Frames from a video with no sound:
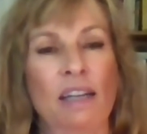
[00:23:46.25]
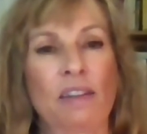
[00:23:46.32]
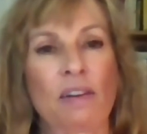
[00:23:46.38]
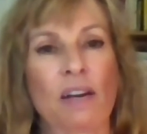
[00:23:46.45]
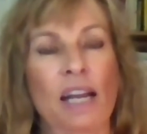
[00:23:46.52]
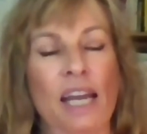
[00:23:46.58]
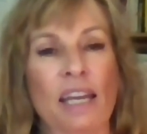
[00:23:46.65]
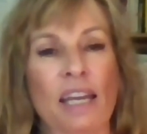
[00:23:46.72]
they're
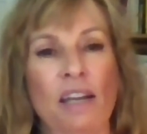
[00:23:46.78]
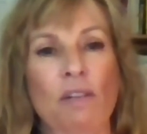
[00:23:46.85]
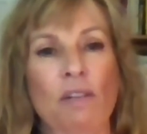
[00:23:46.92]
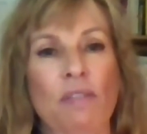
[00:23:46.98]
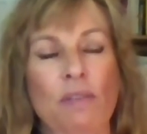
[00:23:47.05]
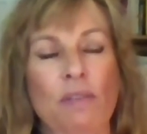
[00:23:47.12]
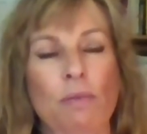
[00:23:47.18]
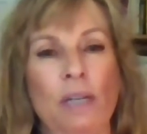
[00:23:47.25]
hanging
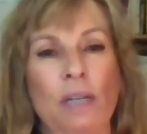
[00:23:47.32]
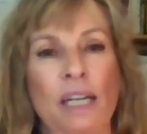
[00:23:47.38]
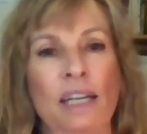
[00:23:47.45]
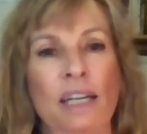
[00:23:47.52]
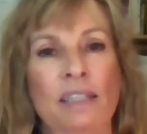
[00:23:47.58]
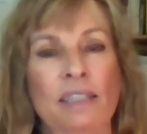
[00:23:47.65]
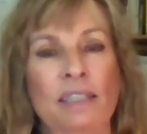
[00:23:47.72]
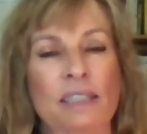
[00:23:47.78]
over the
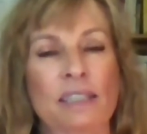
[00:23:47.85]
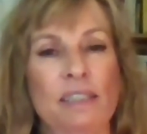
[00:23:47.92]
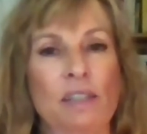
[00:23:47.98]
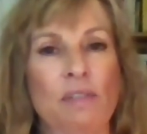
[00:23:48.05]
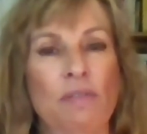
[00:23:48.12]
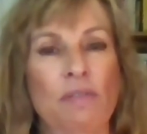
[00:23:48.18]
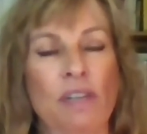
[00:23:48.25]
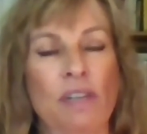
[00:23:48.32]
rail,
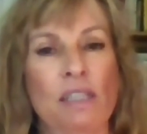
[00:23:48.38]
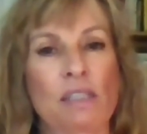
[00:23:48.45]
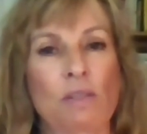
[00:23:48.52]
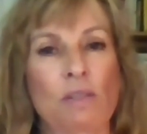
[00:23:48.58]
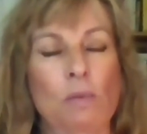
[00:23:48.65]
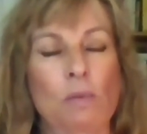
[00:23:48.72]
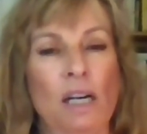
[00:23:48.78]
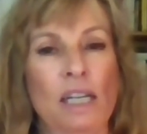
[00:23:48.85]
your friends
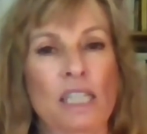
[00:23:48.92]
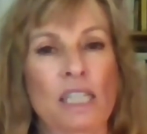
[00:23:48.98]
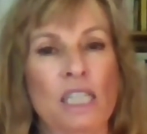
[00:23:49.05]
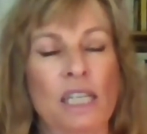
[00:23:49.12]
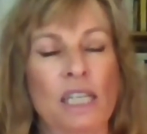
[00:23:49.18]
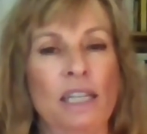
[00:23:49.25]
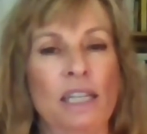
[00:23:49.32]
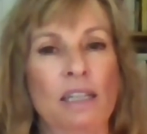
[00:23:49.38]
are
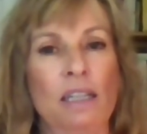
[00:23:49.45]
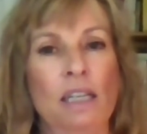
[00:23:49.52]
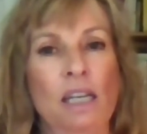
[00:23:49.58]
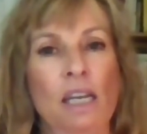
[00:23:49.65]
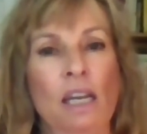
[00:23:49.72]
watching.